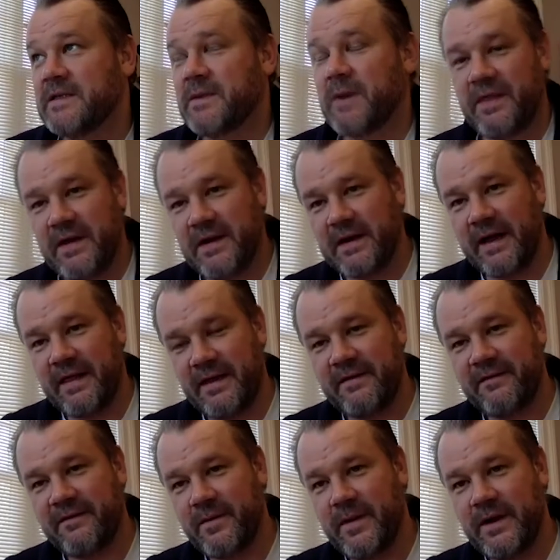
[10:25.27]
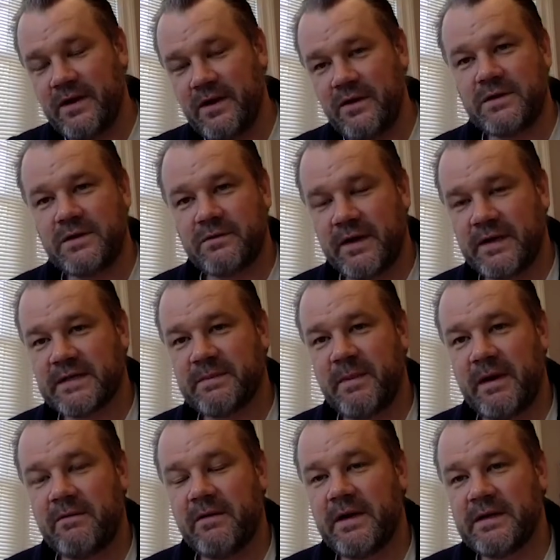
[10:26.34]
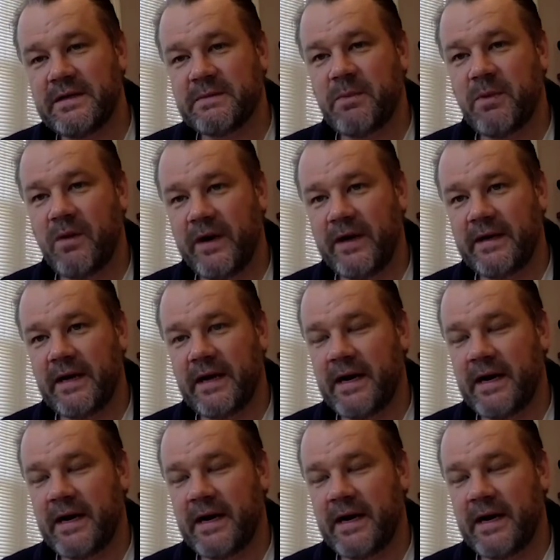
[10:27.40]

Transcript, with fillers: so I think I think from a user experience point,